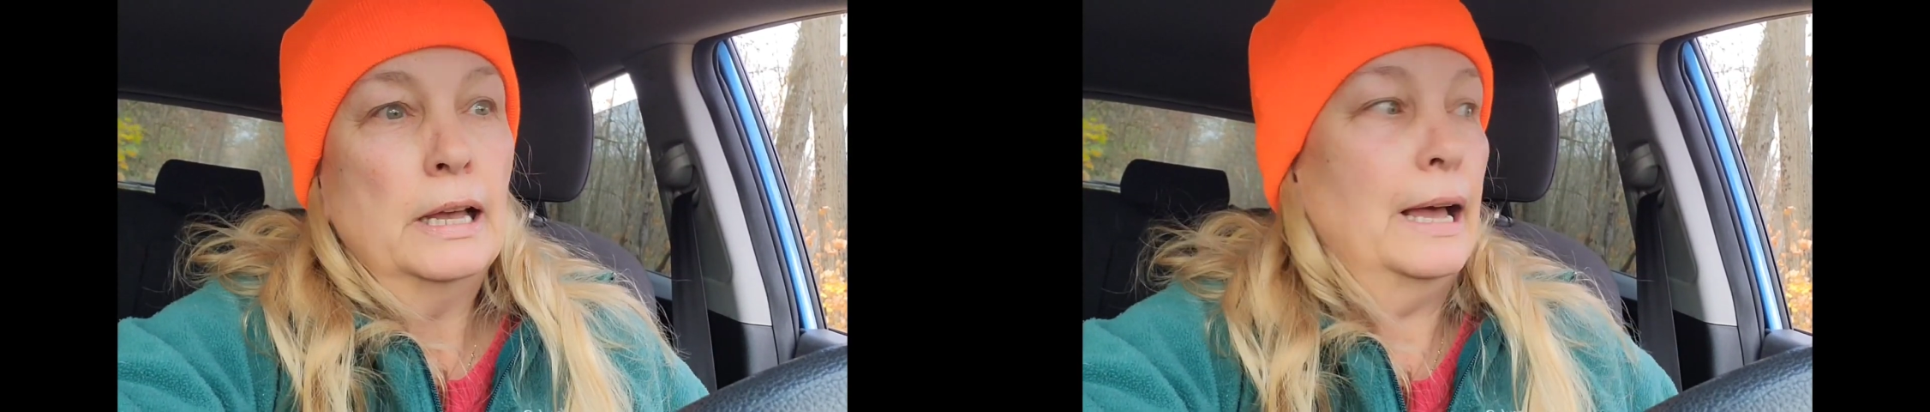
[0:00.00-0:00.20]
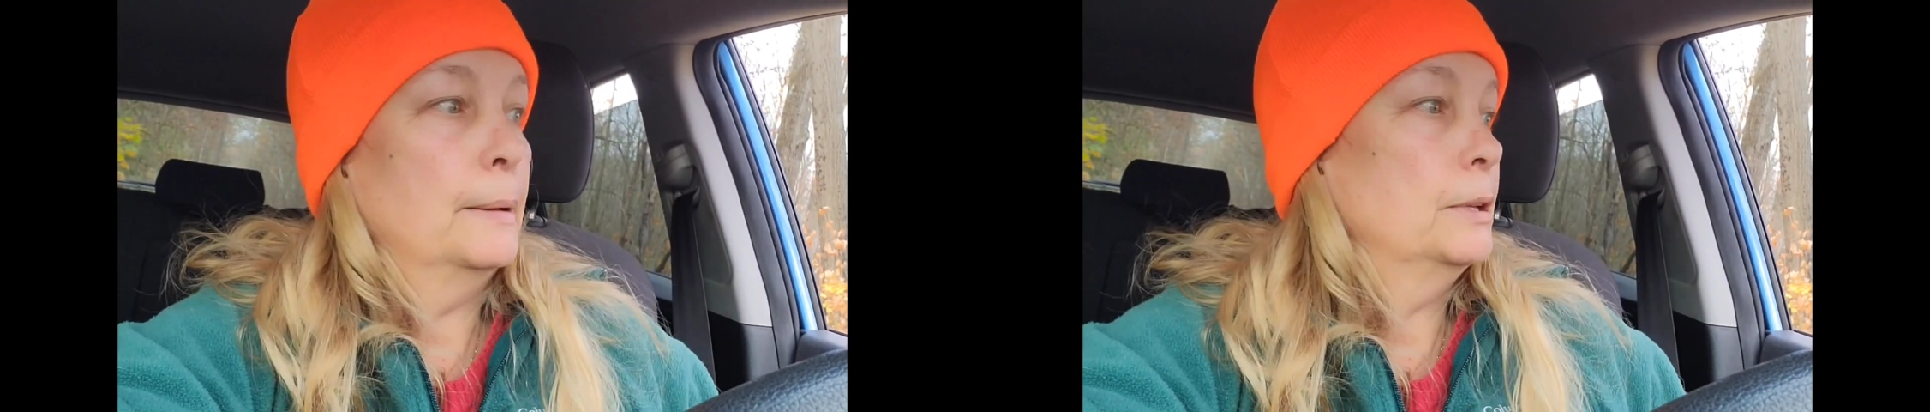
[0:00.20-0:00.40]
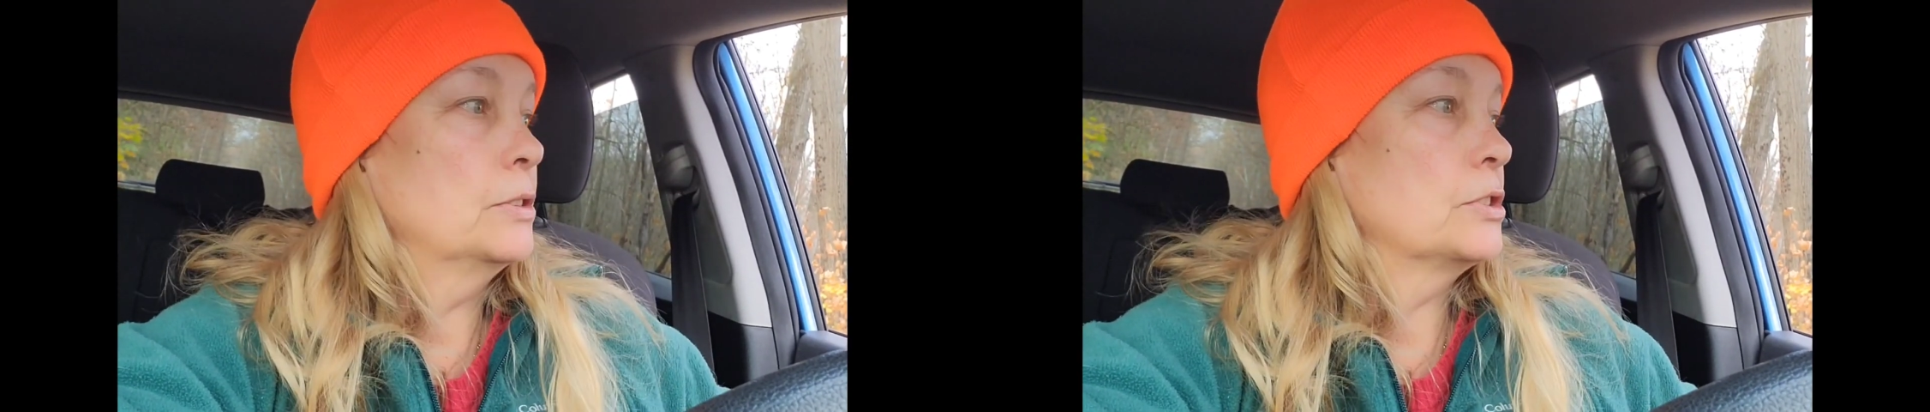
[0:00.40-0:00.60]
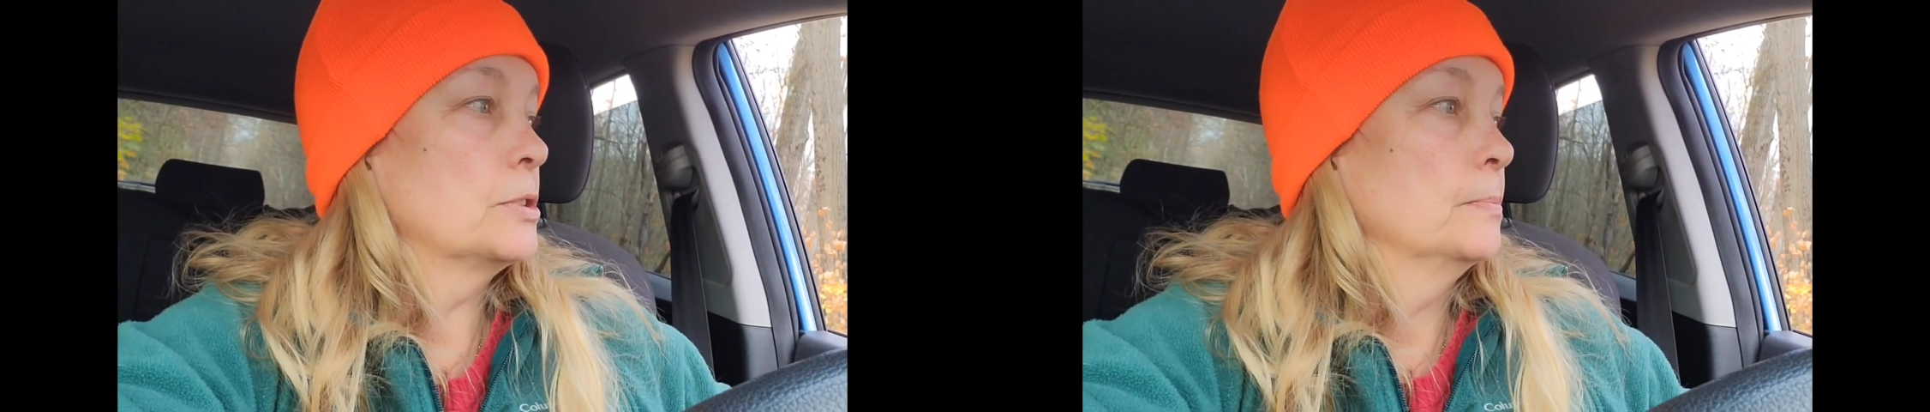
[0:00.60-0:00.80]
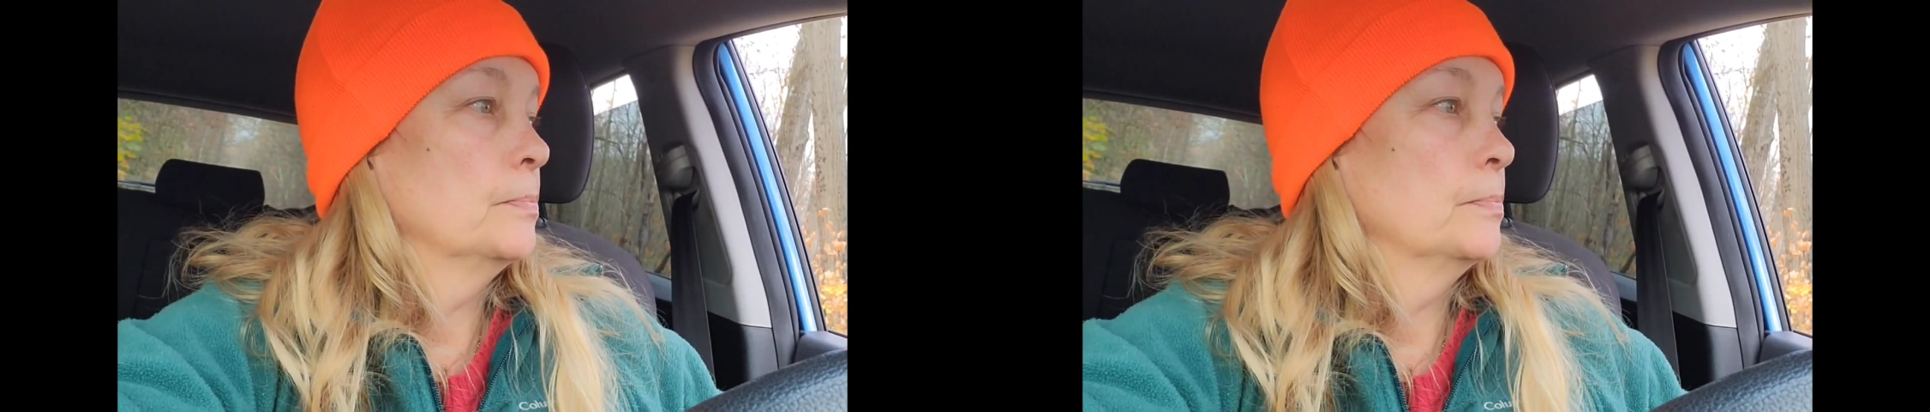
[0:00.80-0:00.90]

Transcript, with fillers: habits.